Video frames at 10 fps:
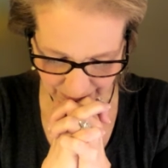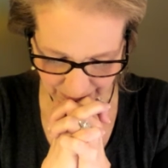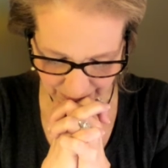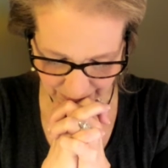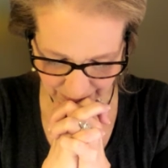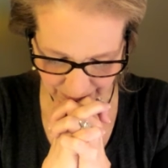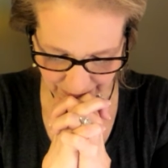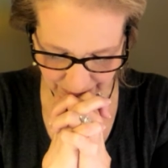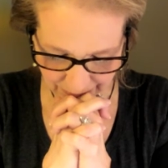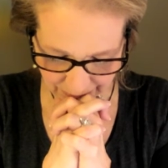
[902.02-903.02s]

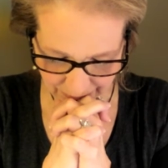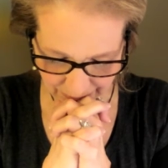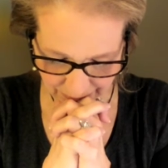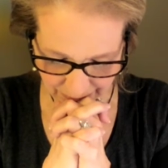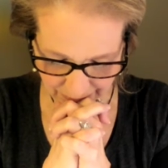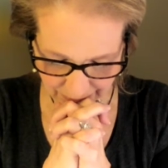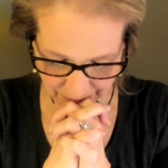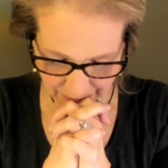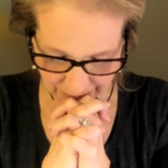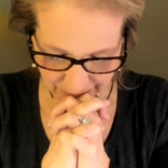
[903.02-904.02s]

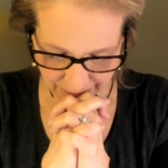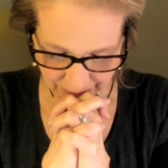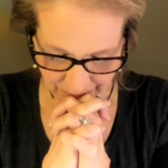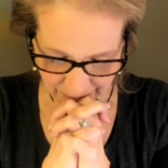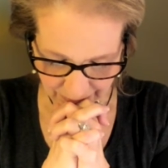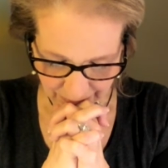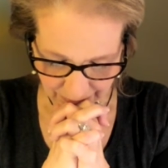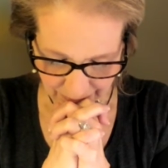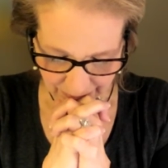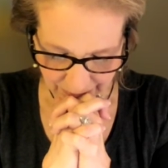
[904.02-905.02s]

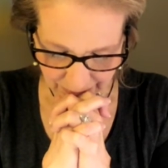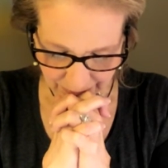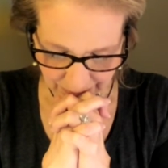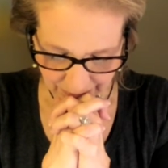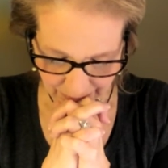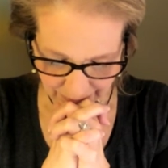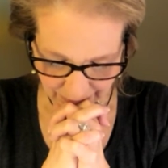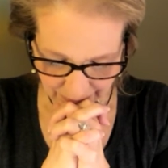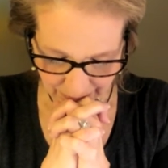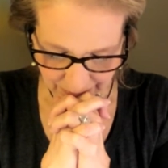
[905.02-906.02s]

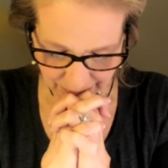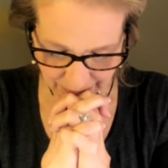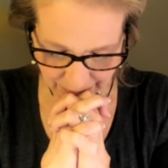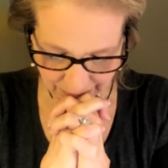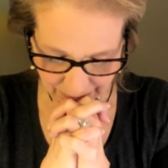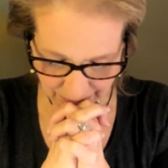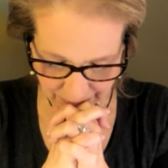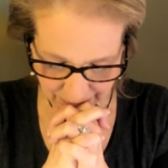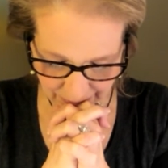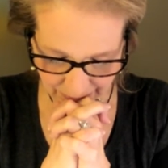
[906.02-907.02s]

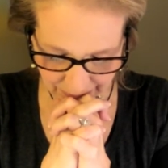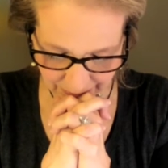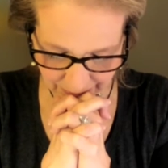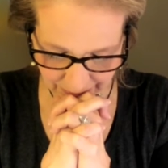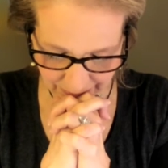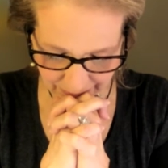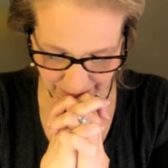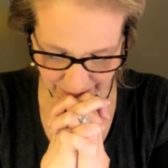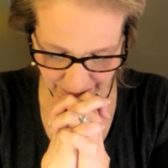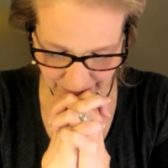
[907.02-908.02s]

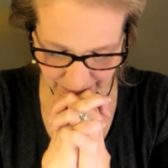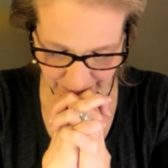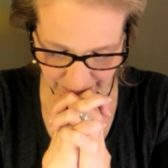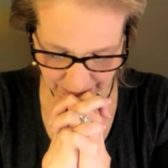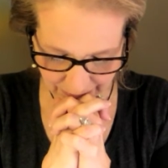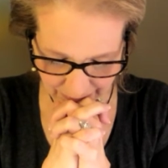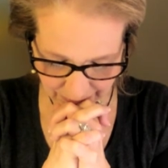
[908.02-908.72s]
Nothing is said.